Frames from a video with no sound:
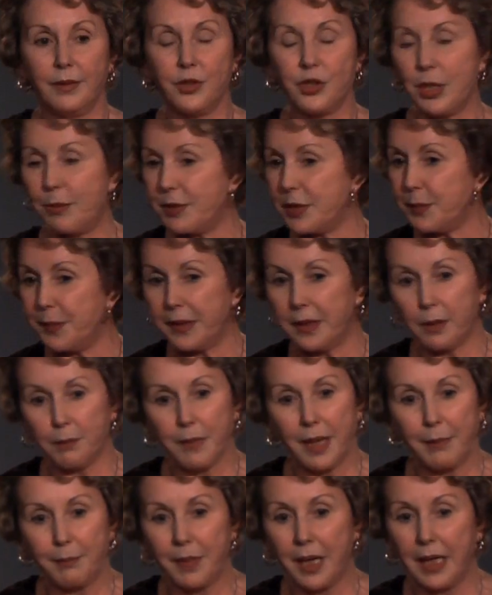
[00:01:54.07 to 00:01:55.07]
Gemma's been
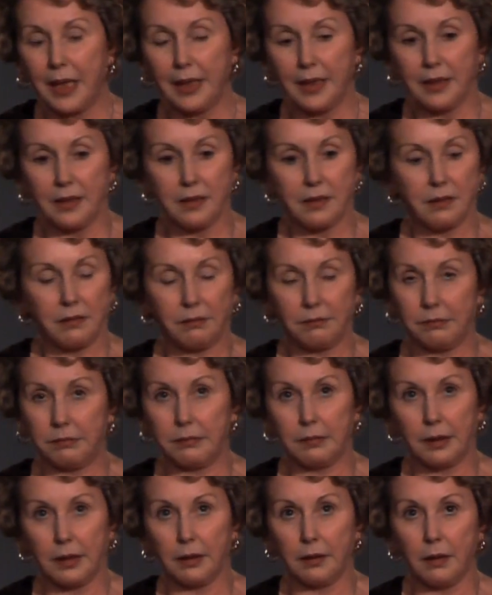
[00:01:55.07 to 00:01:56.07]
on my mind
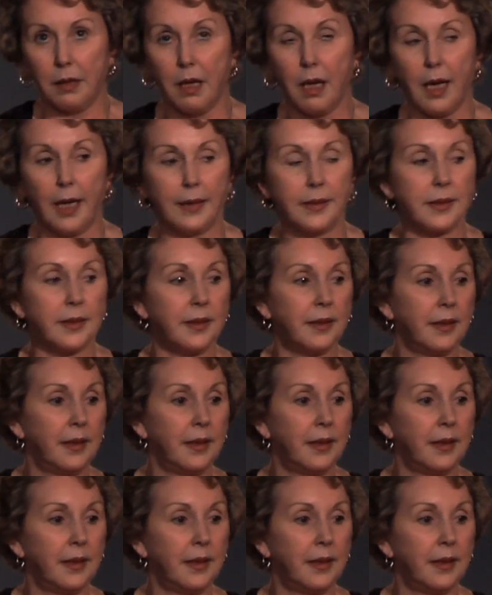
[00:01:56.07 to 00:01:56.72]
a lot.